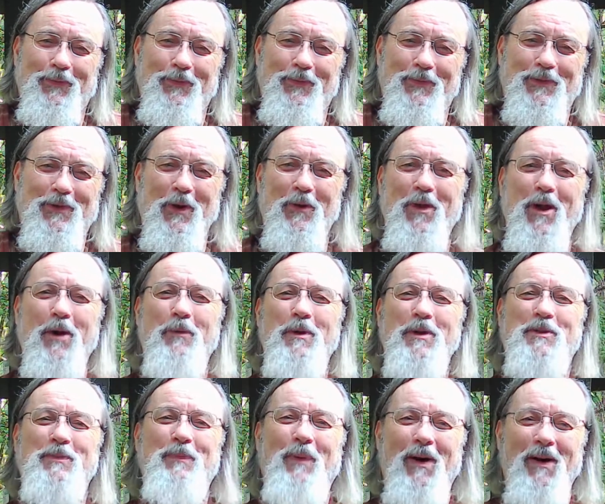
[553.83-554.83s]
So their
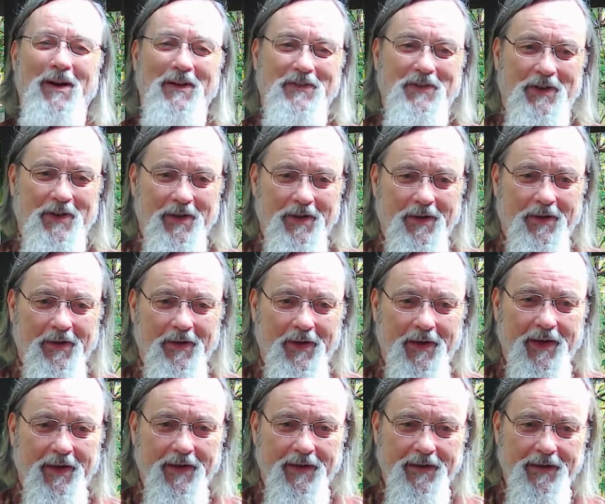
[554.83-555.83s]
response here
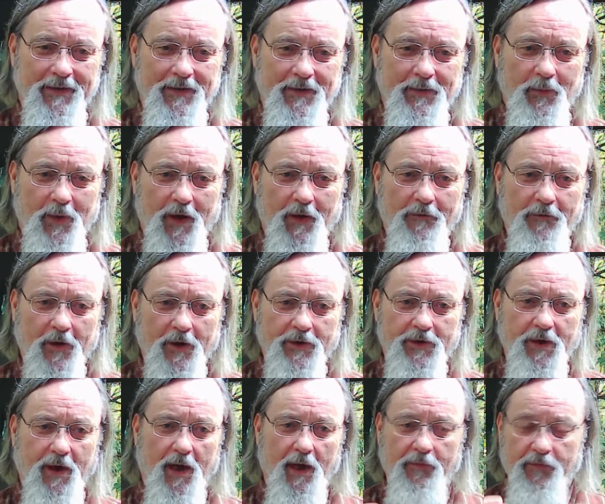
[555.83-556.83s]
is, well,
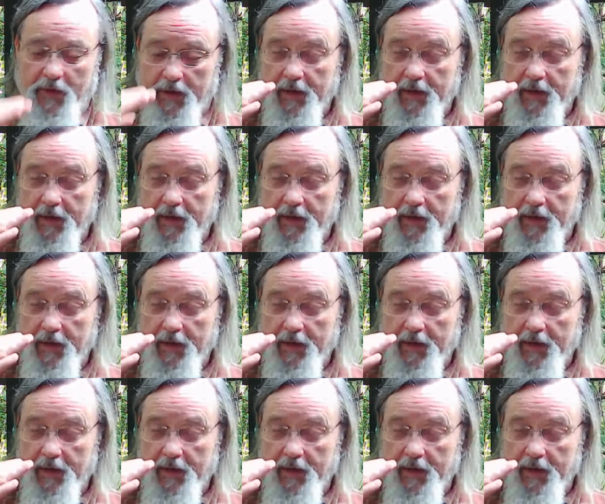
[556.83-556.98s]
first off,